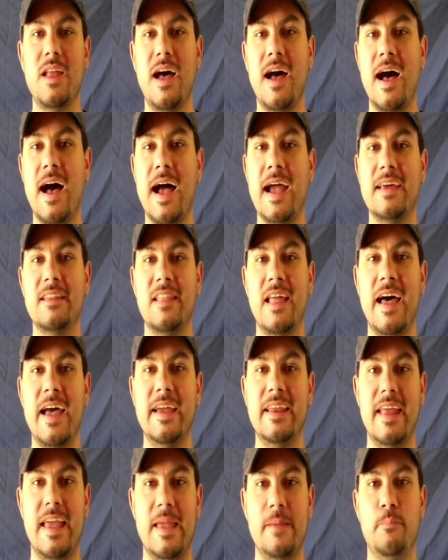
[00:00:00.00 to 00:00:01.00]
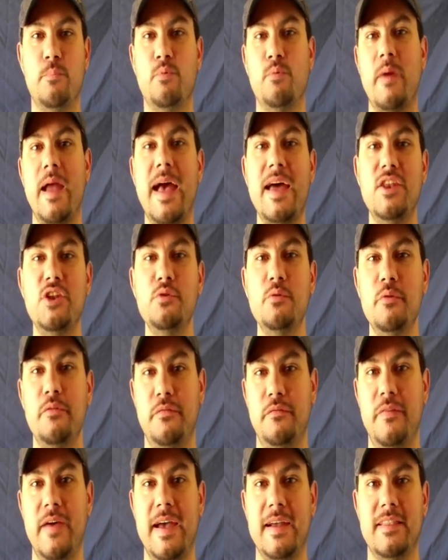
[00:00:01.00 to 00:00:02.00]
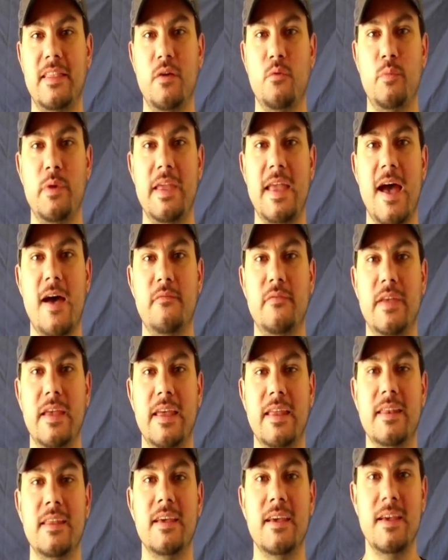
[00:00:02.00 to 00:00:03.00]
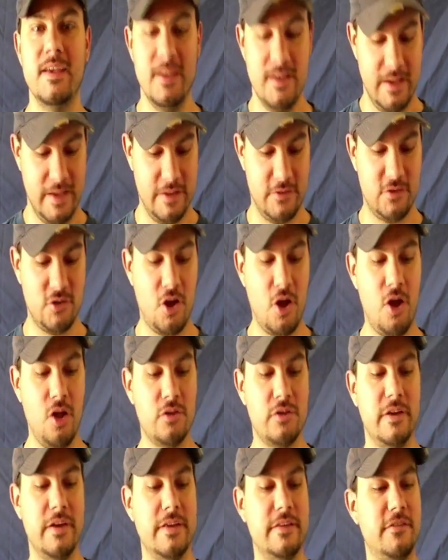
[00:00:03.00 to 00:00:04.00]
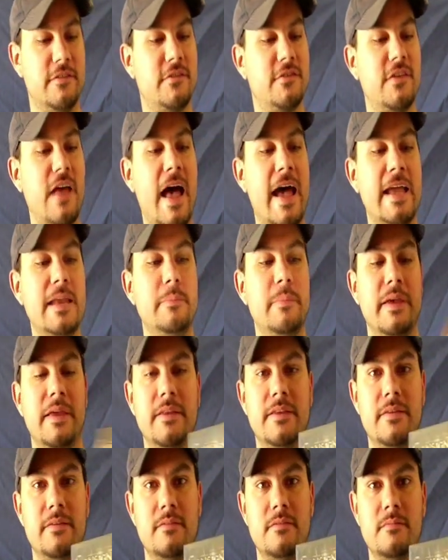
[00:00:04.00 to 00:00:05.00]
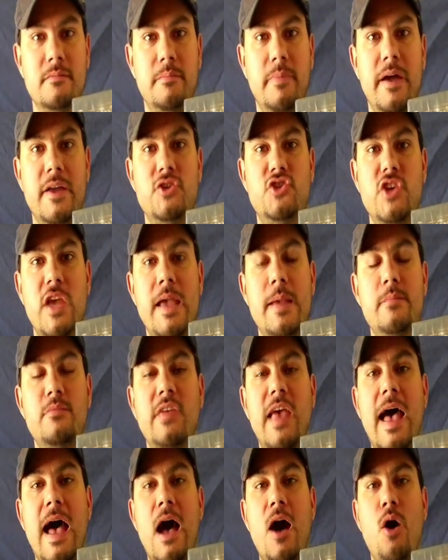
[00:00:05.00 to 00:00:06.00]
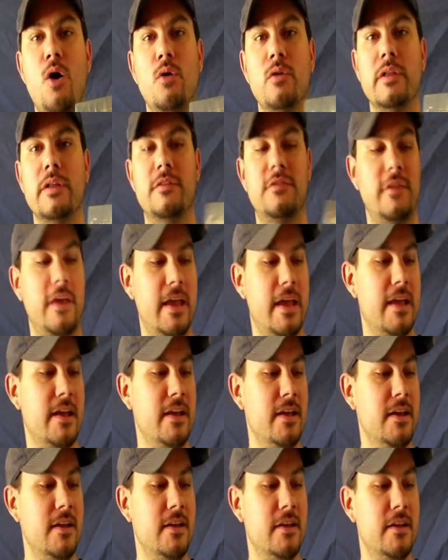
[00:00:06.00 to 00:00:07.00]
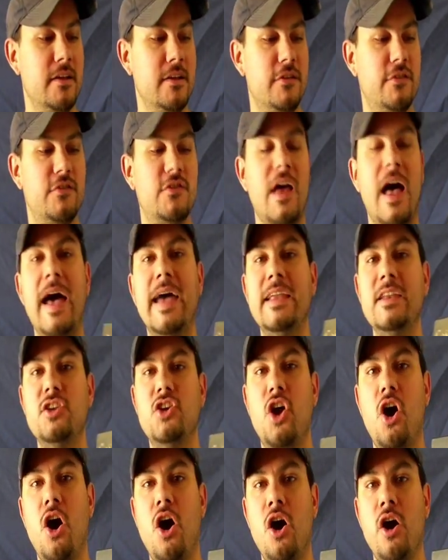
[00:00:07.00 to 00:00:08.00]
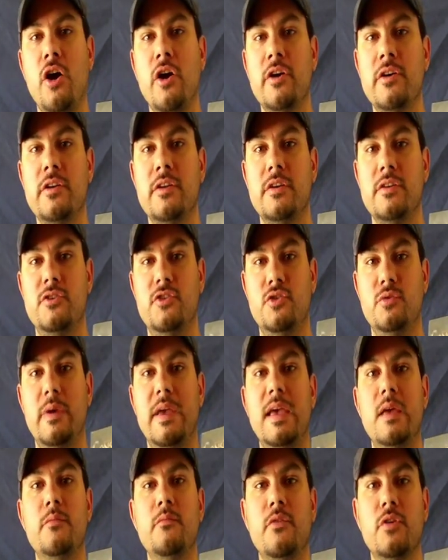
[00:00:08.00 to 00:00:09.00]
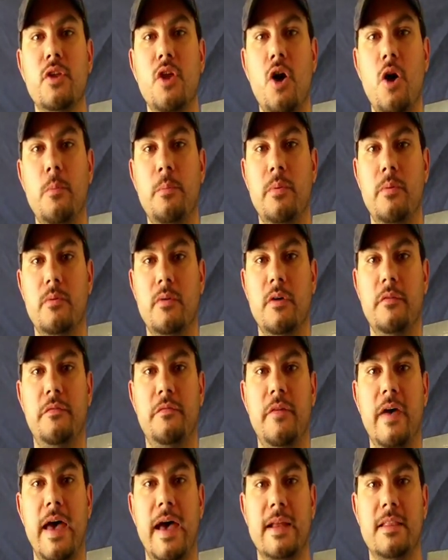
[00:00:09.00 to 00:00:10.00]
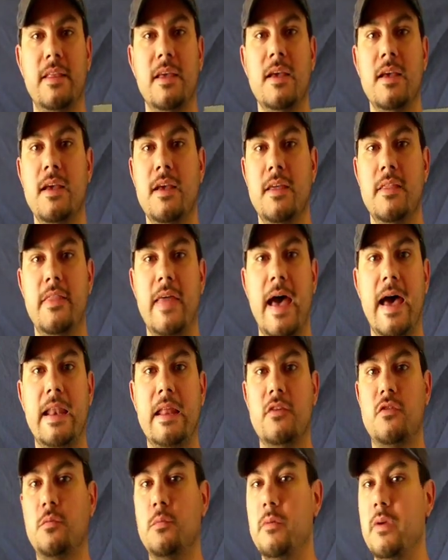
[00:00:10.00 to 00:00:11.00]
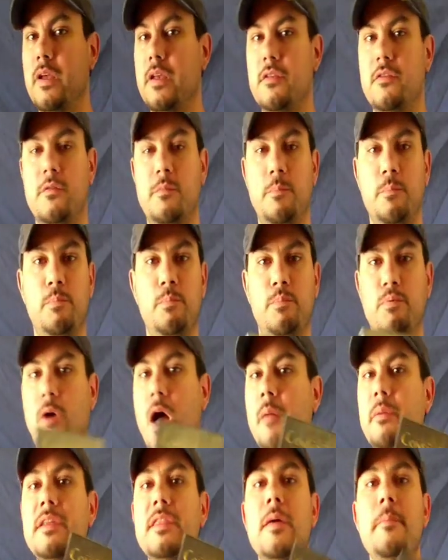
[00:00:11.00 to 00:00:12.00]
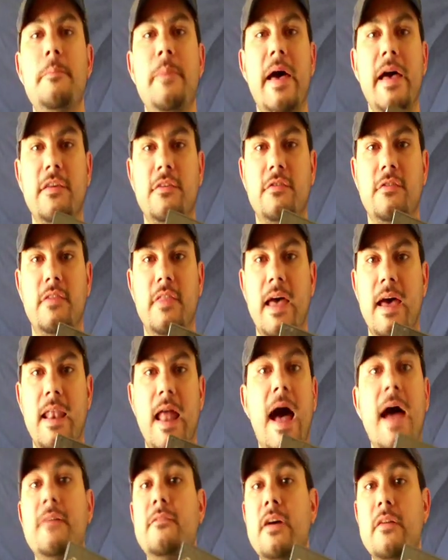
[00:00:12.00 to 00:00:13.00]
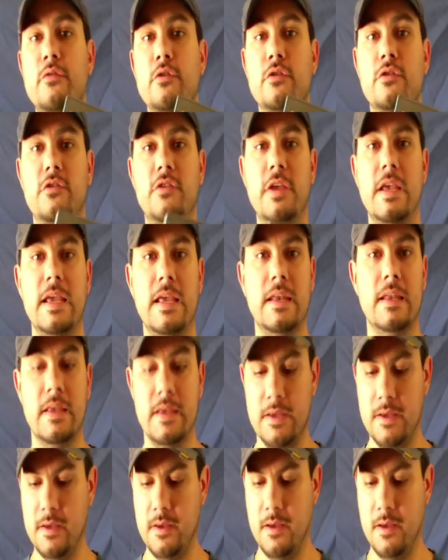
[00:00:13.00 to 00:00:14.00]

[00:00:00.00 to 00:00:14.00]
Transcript: want to highlight a brand new effect that we have in. It's called Consignment by James Howells. It's a sign card to envelope effect that is it's probably the best that I've ever seen.